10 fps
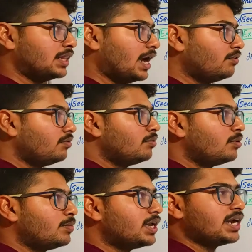That we
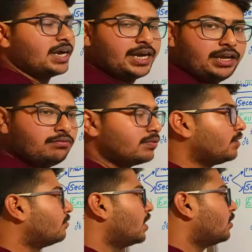will be reading
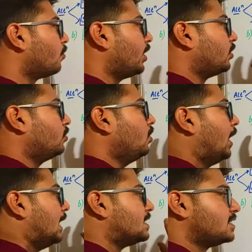when we are going
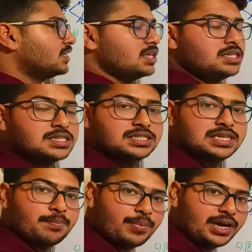to see the
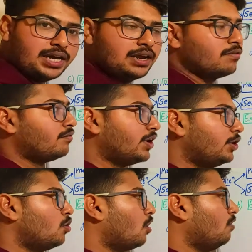separate
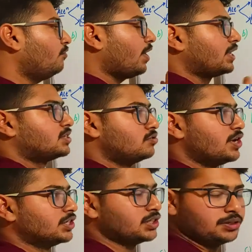video of
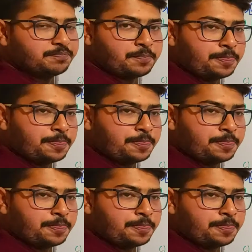exudation.